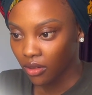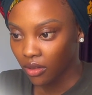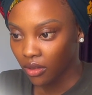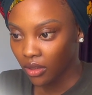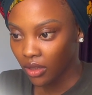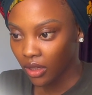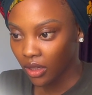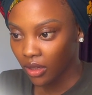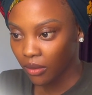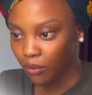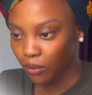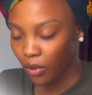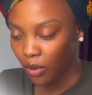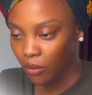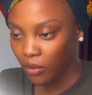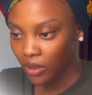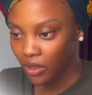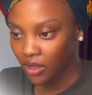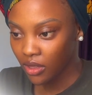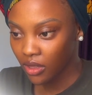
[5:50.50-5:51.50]
Then
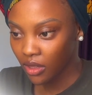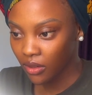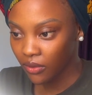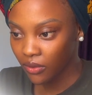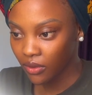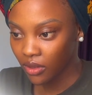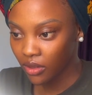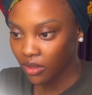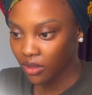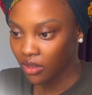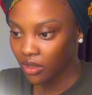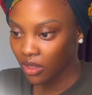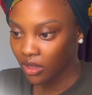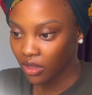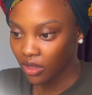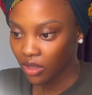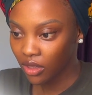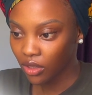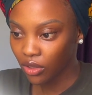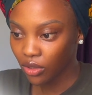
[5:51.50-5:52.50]
public service,
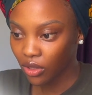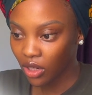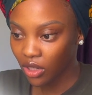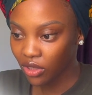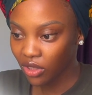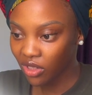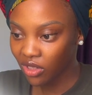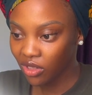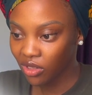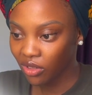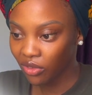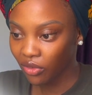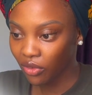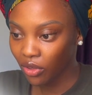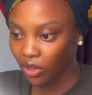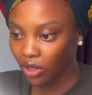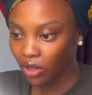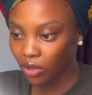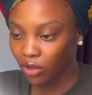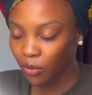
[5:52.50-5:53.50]
anything. You can just see if
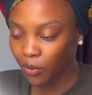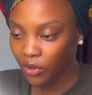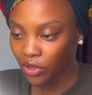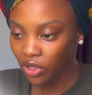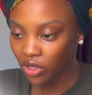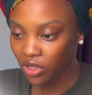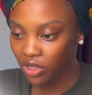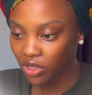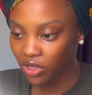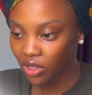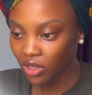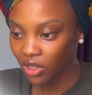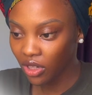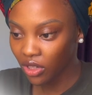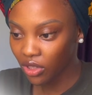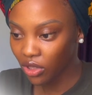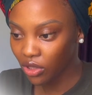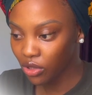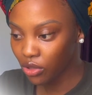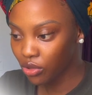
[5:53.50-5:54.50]
your occupation is not here,
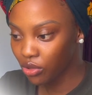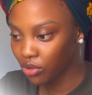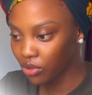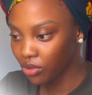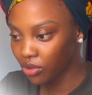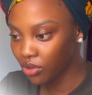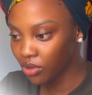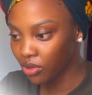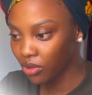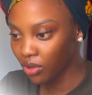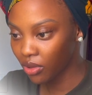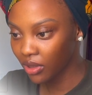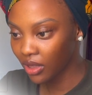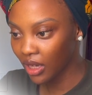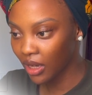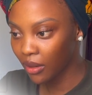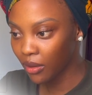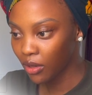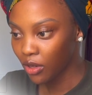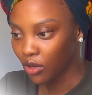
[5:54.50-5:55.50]
just choose
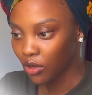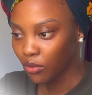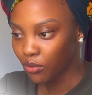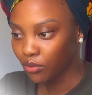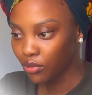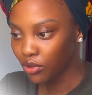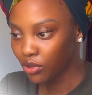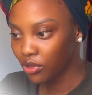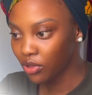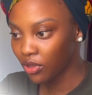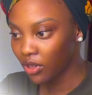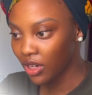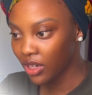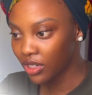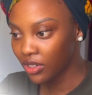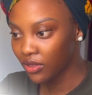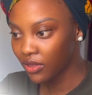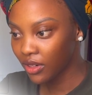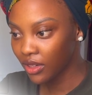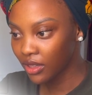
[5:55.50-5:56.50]
other. Put your
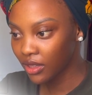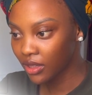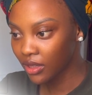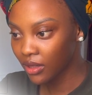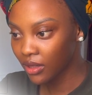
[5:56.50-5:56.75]
address.